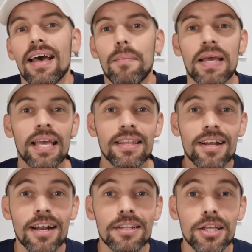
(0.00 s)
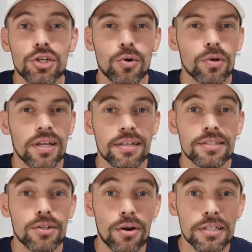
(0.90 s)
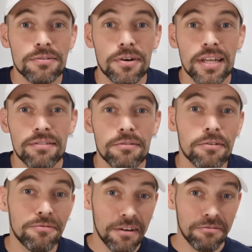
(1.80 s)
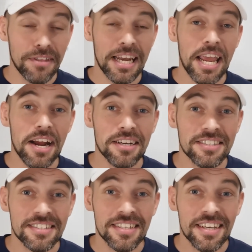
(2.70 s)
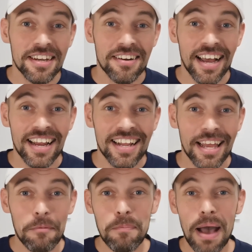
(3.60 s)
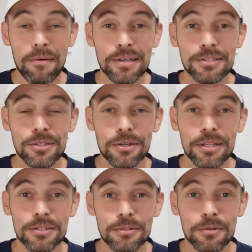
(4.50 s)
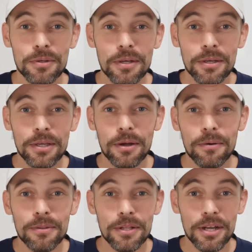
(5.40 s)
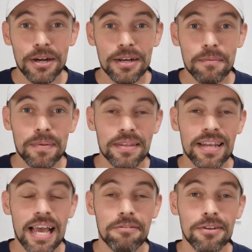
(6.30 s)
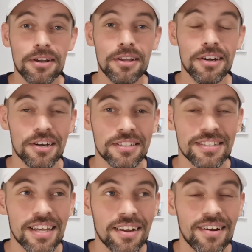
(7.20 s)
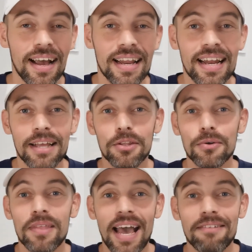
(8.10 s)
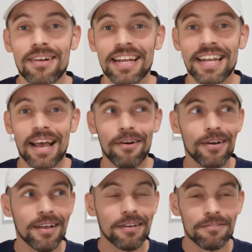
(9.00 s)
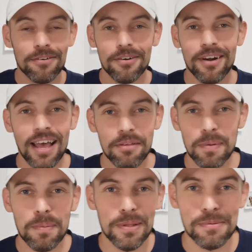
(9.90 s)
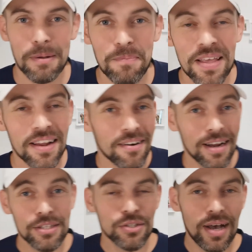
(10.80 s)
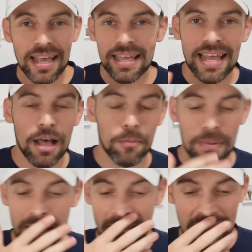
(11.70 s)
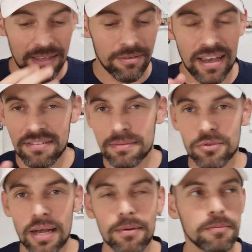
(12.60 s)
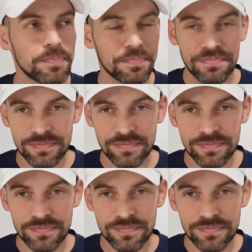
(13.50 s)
I'm a kindergarten teacher who are telling stories for a living for 15 years, right? And empowering students to, to learn and be the lifelong learners, right? And I do that right now for other people as well, right? So I can help with that. If you have some trouble,